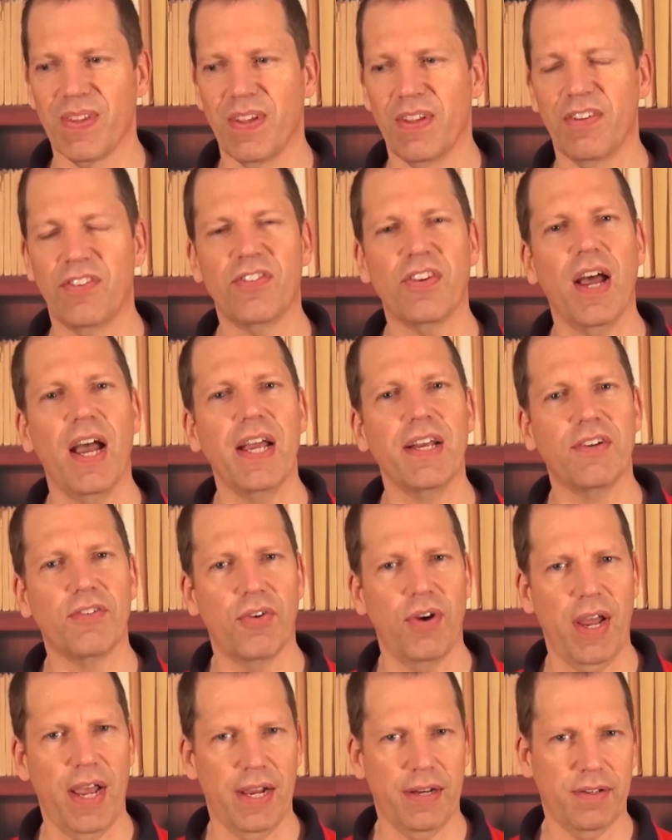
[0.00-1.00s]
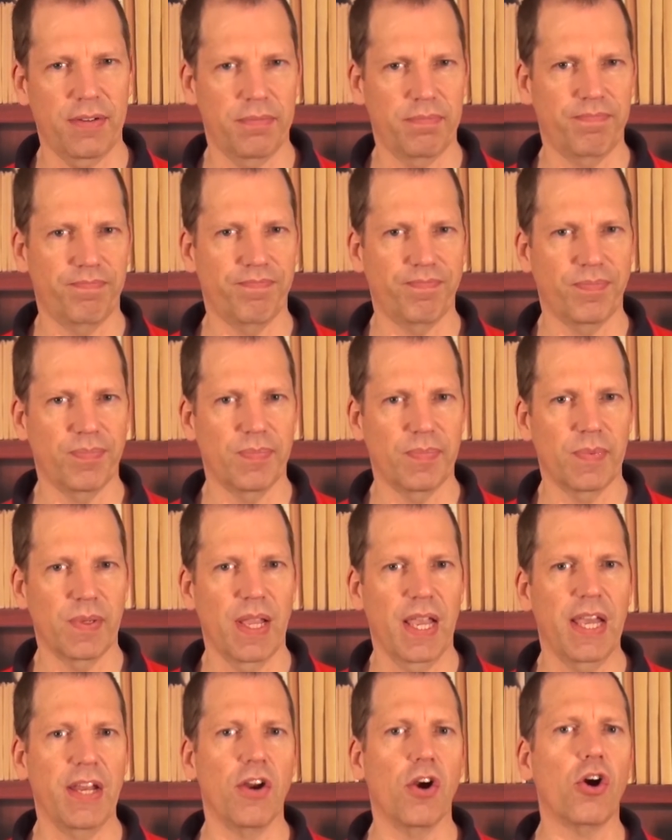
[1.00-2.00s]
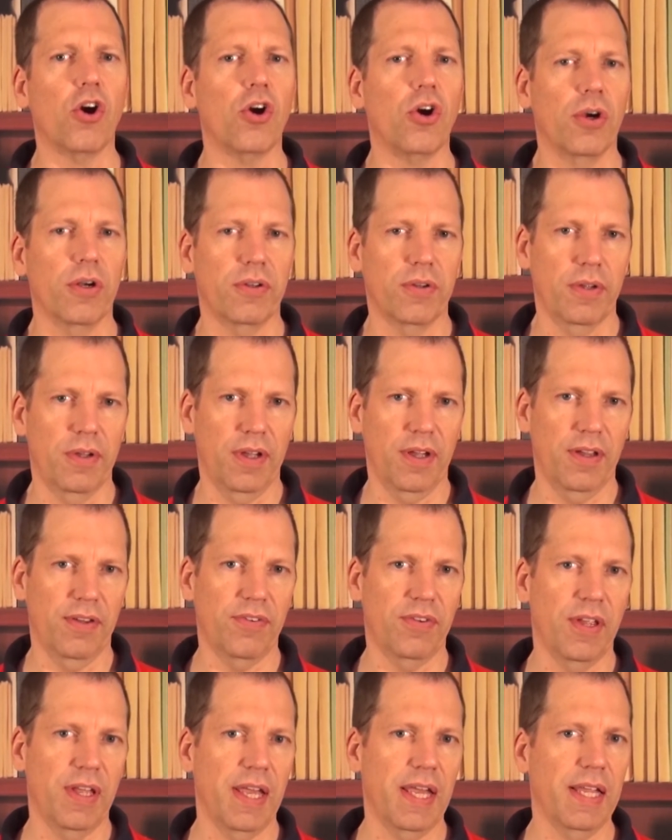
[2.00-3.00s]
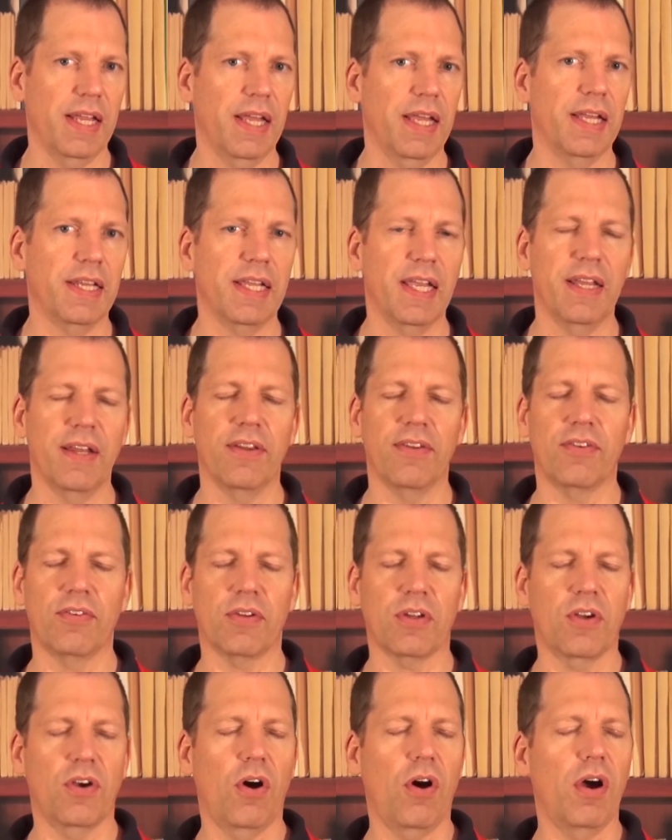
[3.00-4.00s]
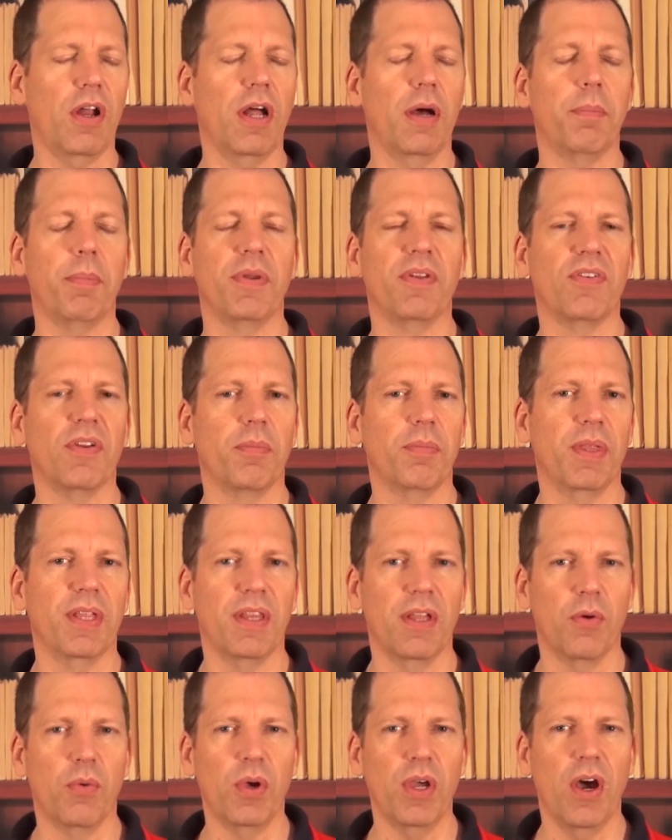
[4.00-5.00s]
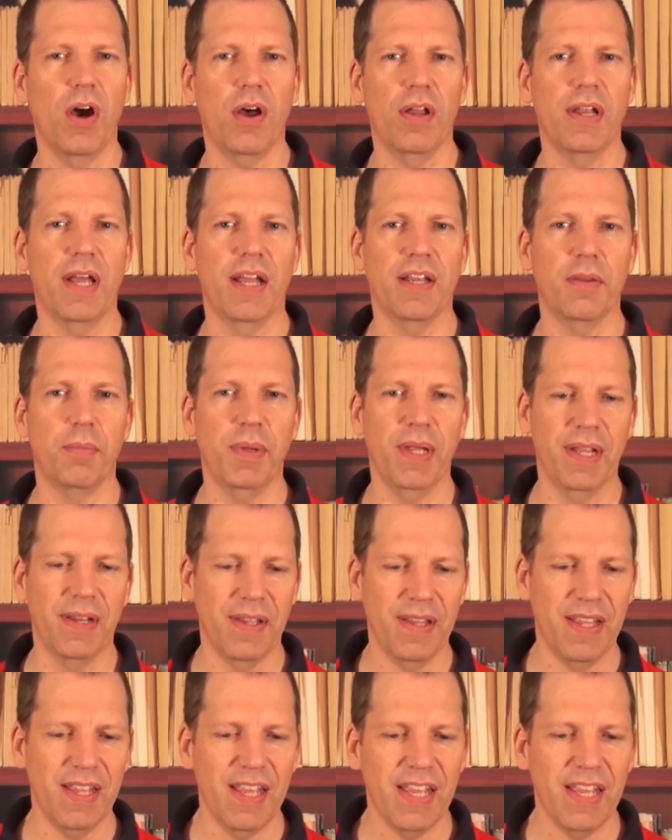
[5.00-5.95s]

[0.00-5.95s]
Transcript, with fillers: sidetracked and hurt us and, and get us caught up in something that we ought not to be in.